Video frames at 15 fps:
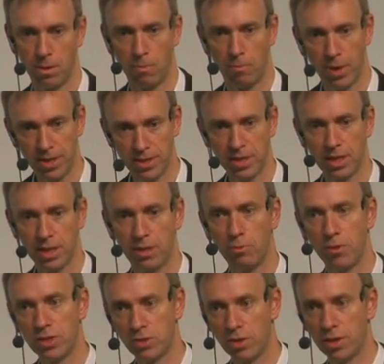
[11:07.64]
Basically,
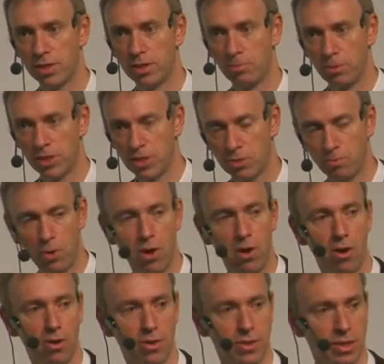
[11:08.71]
we tried to be
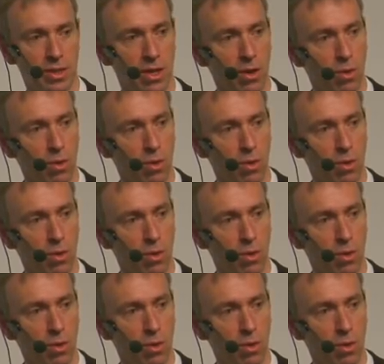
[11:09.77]
smart